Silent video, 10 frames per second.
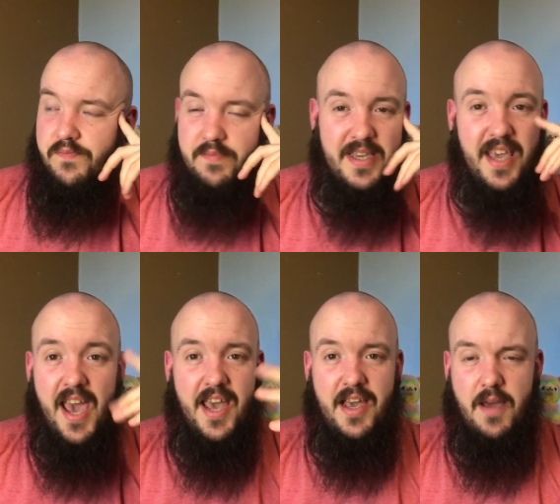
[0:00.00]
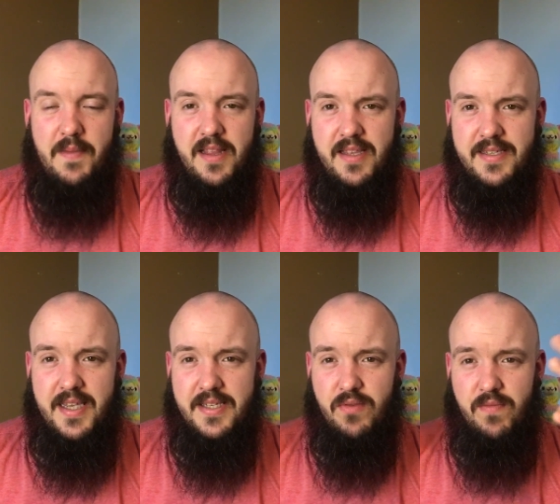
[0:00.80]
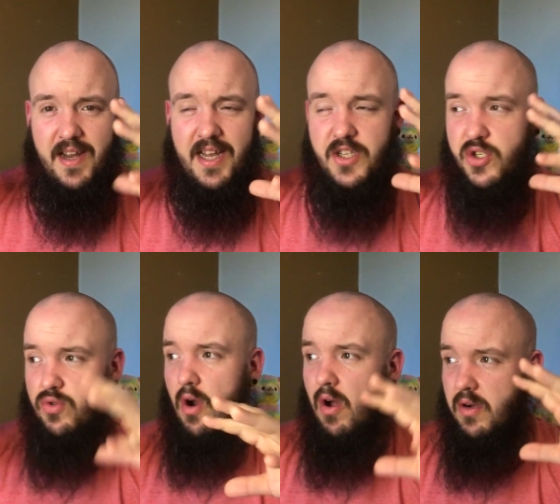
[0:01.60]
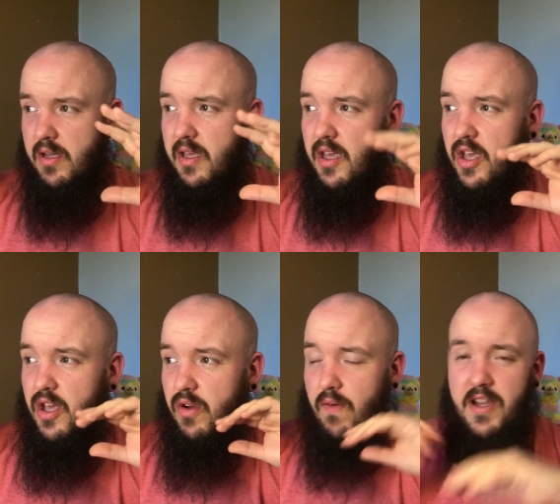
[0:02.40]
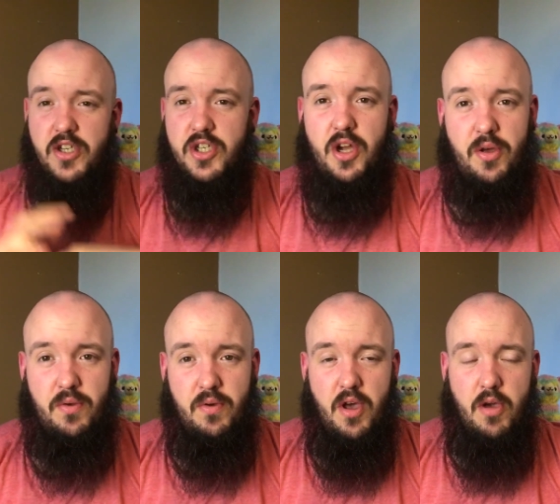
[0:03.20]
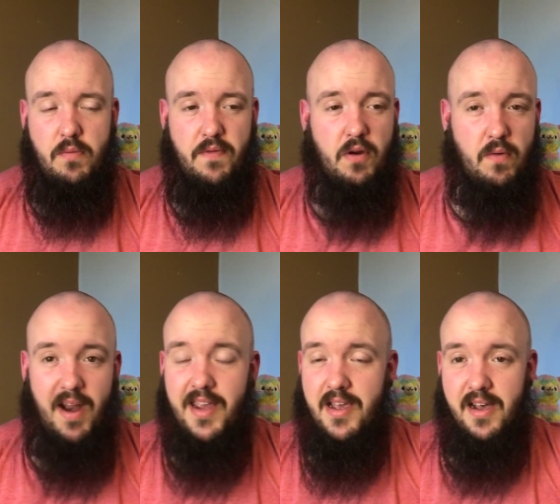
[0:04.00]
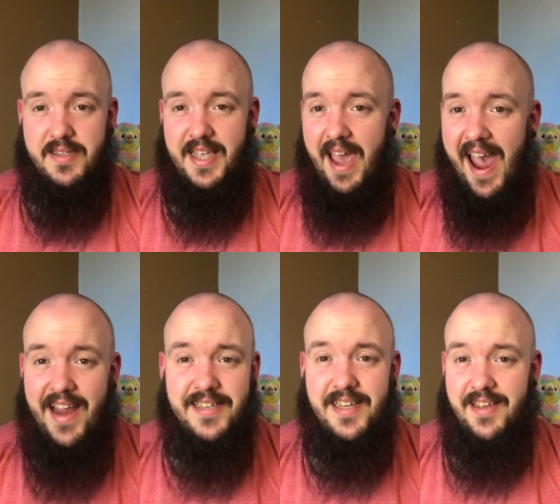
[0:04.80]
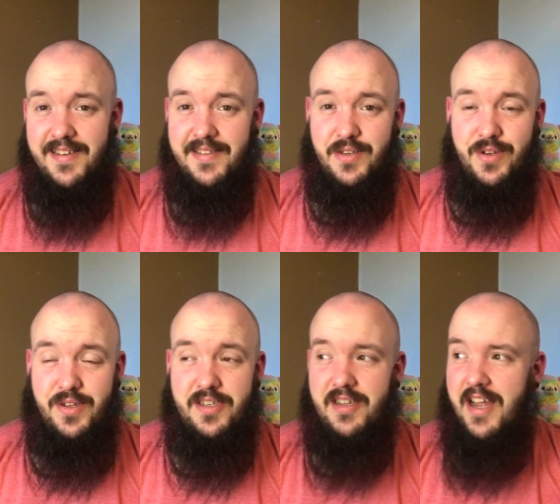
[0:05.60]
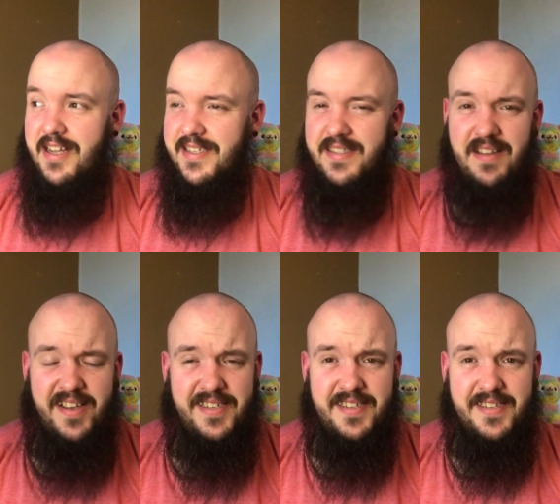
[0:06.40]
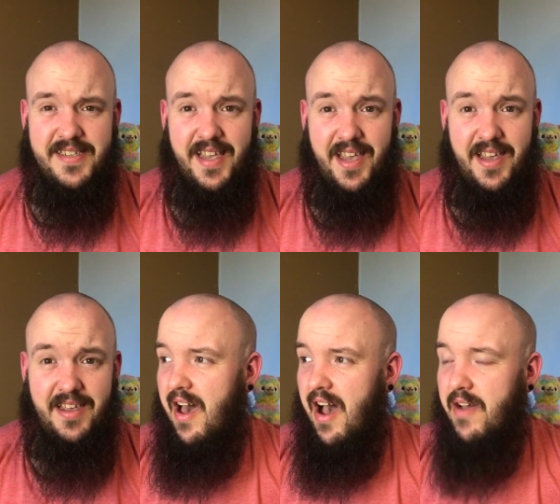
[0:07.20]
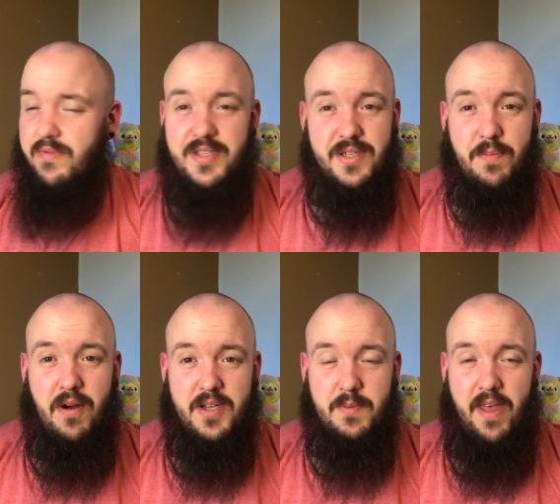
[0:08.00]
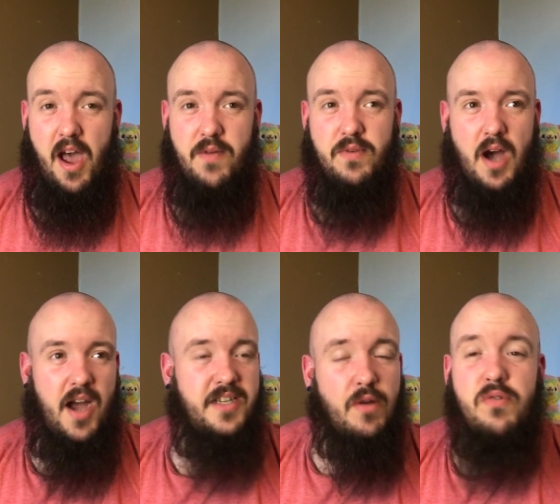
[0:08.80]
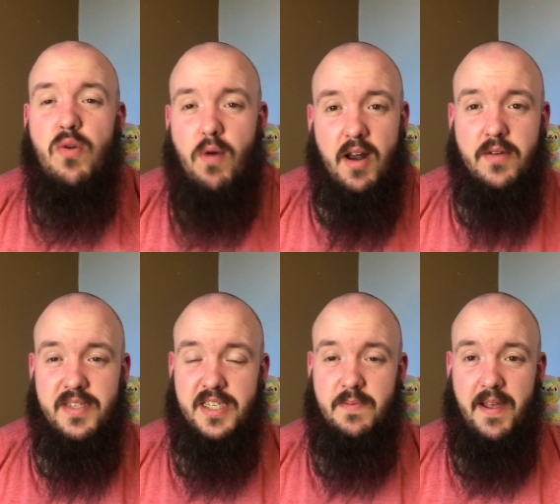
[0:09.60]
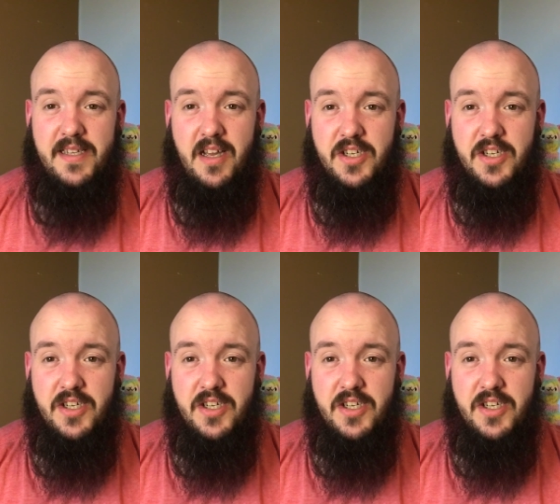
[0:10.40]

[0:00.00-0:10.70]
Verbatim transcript: But yeah, I mean, this is a really strong, great show with a great cast. The acting is good, and that's nice to see. I was surprised by that. I, w I don't know what I was expecting.